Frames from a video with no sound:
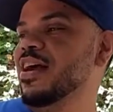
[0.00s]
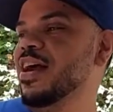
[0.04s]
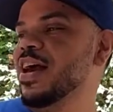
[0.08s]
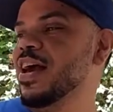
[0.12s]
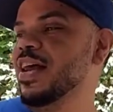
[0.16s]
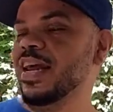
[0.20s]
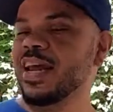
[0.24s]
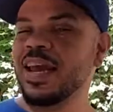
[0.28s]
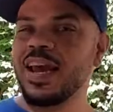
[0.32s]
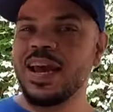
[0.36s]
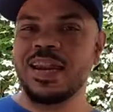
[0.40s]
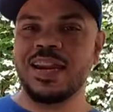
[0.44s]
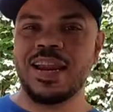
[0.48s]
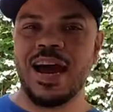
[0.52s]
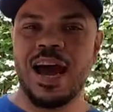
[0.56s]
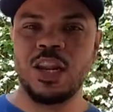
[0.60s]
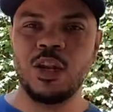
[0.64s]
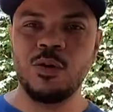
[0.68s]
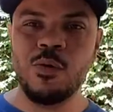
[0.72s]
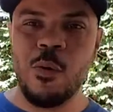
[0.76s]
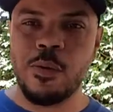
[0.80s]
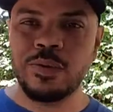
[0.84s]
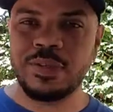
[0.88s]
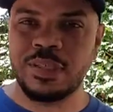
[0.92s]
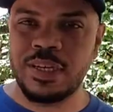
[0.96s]
And again, I
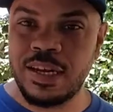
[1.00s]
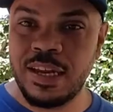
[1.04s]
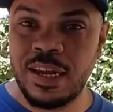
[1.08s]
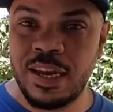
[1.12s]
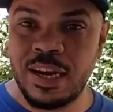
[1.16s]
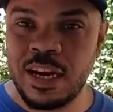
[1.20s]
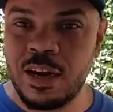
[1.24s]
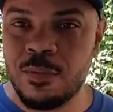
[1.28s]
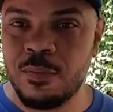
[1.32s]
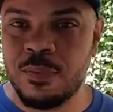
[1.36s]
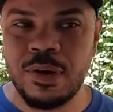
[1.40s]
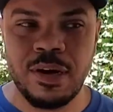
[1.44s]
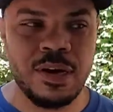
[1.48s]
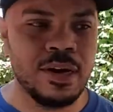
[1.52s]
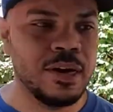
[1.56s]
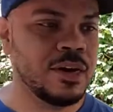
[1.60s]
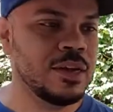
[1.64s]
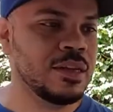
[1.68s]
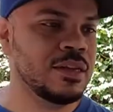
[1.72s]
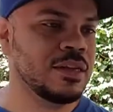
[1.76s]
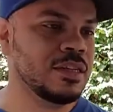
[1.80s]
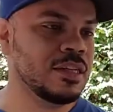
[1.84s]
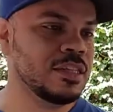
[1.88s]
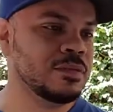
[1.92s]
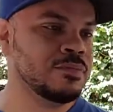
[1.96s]
knew what was in here, but
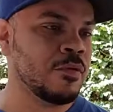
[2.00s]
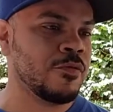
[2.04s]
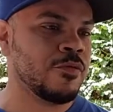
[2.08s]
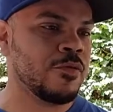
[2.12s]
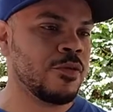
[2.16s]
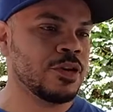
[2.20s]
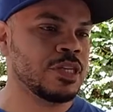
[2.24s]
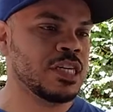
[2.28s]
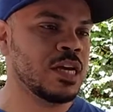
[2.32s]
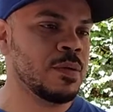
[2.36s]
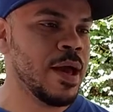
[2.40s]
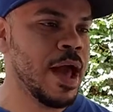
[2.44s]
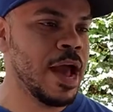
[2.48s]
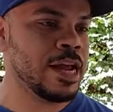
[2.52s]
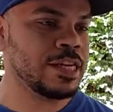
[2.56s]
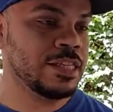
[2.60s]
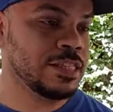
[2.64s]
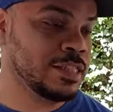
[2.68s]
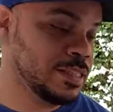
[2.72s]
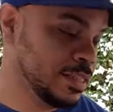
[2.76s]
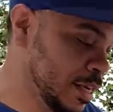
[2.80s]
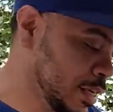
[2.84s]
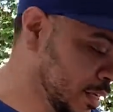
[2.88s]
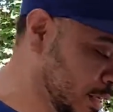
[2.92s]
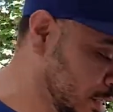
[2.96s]
this is my first time
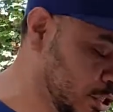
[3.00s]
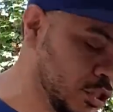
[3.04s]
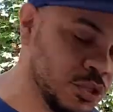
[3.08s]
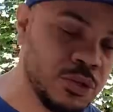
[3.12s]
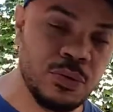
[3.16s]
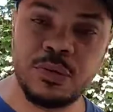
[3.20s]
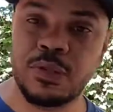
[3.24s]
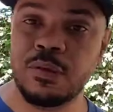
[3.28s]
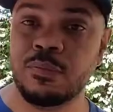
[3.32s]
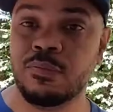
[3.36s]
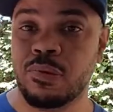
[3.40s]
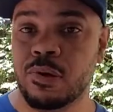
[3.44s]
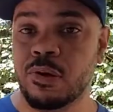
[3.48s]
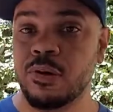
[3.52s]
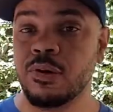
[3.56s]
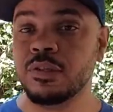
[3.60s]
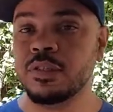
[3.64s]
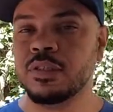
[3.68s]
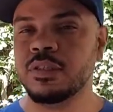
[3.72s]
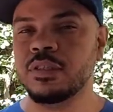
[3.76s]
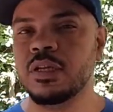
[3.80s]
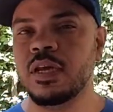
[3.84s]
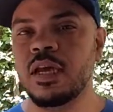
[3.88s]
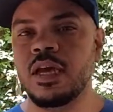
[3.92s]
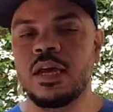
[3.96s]
actually seeing these shoes in
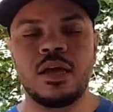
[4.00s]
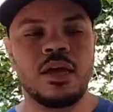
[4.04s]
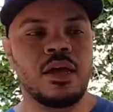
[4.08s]
person.